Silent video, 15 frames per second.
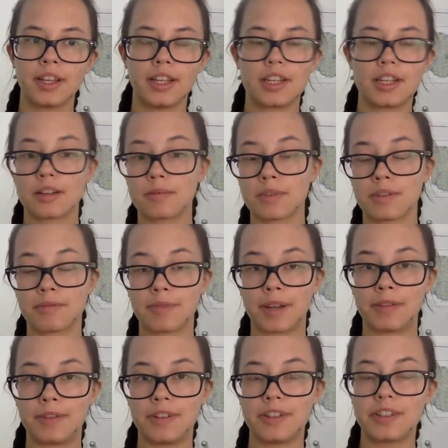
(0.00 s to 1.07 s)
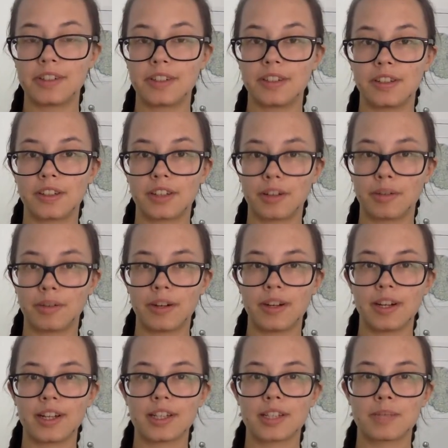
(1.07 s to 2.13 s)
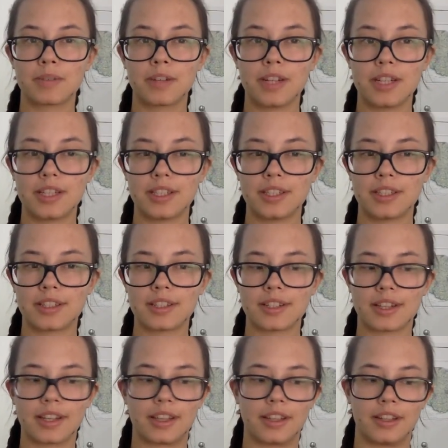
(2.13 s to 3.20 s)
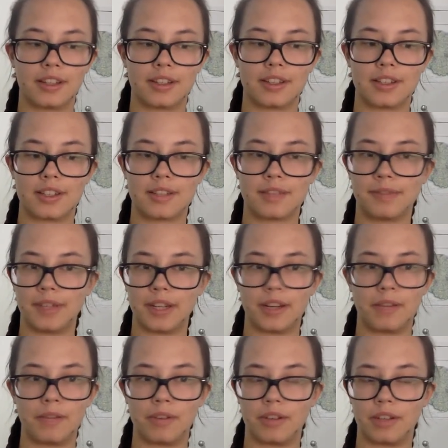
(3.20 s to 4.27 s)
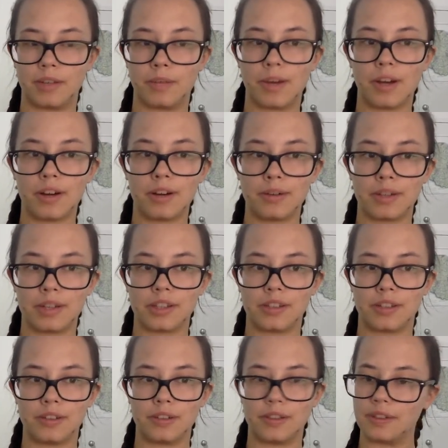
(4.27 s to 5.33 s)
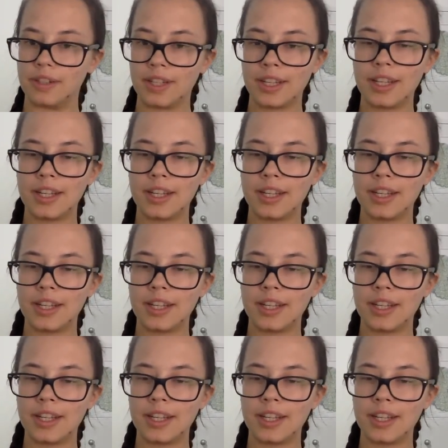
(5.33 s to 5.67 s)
In terms of my future career aspirations, I thought this fit in really well with the whole